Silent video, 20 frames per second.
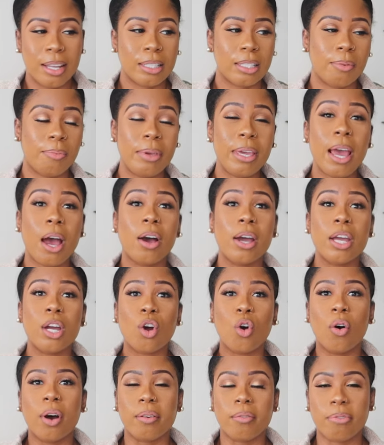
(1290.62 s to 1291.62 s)
to be out here
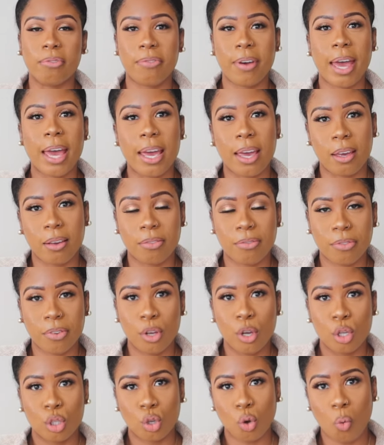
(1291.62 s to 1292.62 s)
on faith,
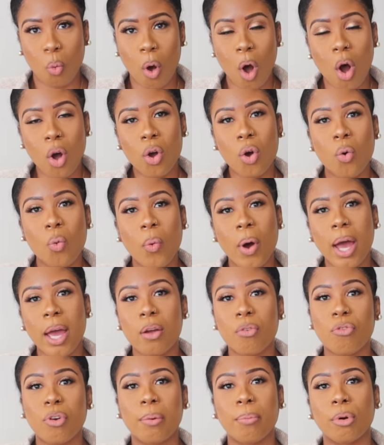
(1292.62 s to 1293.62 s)
to walk
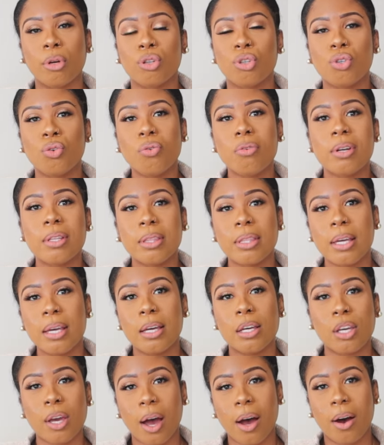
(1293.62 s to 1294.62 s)
away from a sure
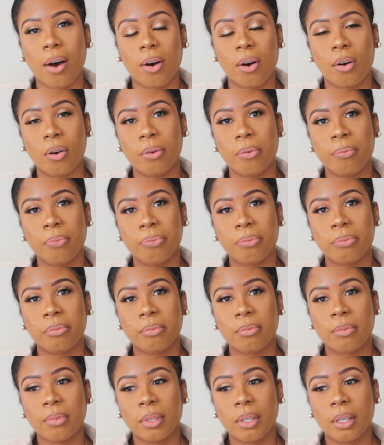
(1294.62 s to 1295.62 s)
thing, y'all.
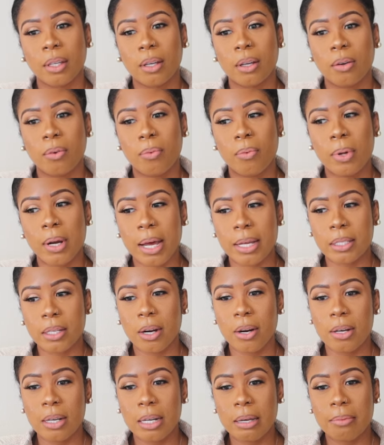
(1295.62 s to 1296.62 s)
When I
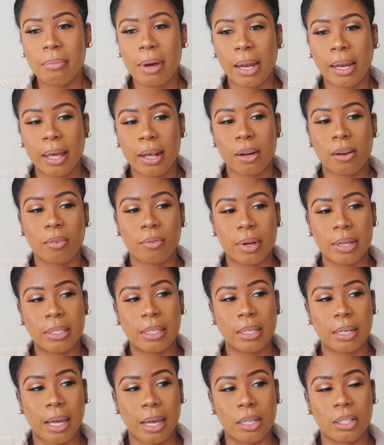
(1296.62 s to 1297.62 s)
turned in my letter of
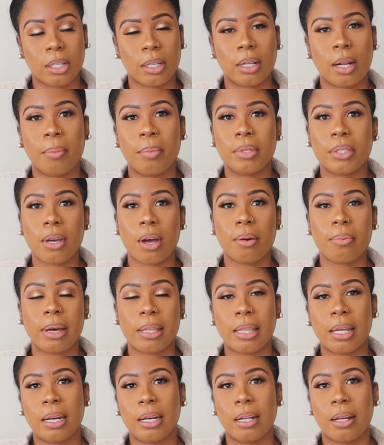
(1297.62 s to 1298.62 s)
resignation, and I'm going to talk about
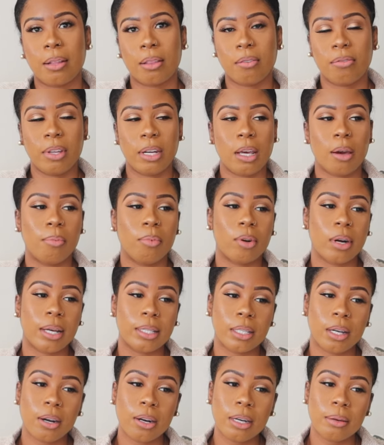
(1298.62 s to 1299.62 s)
that in another video, but when I
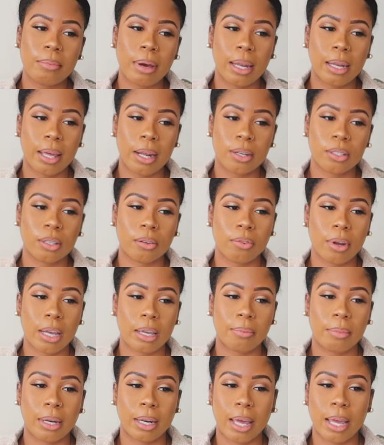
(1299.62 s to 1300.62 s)
turned in my letters of
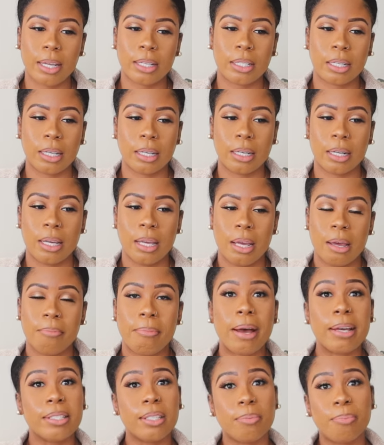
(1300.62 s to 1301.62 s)
recommendation,
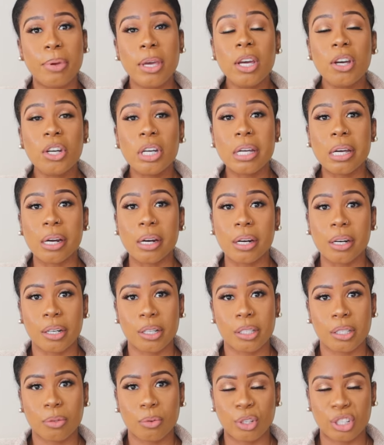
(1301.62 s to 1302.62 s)
my
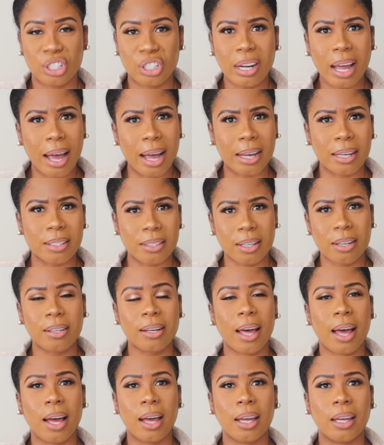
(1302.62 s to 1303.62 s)
superiors were shocked because they're
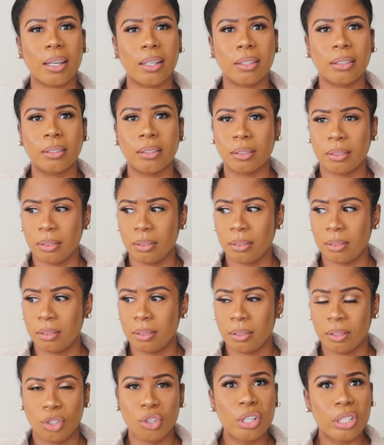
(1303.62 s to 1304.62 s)
like,
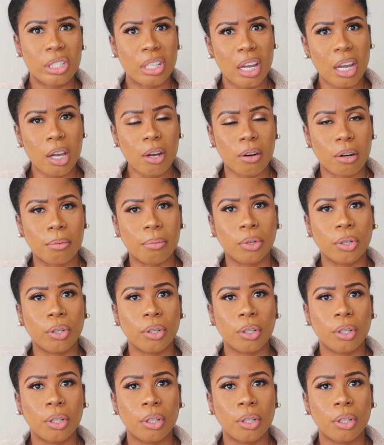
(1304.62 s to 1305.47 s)
you're tenurable.